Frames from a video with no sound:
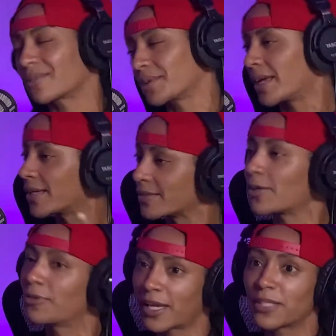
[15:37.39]
But like it's like,
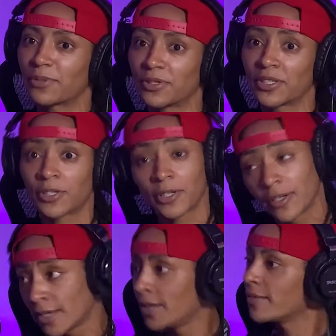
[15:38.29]
okay, it smelled good in here.
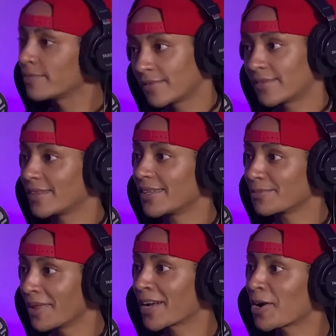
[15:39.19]
It's
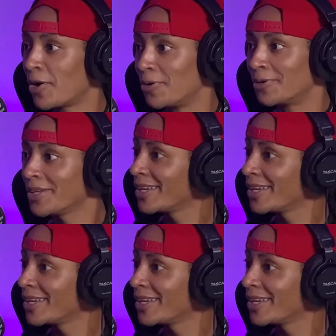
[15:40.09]
black owned,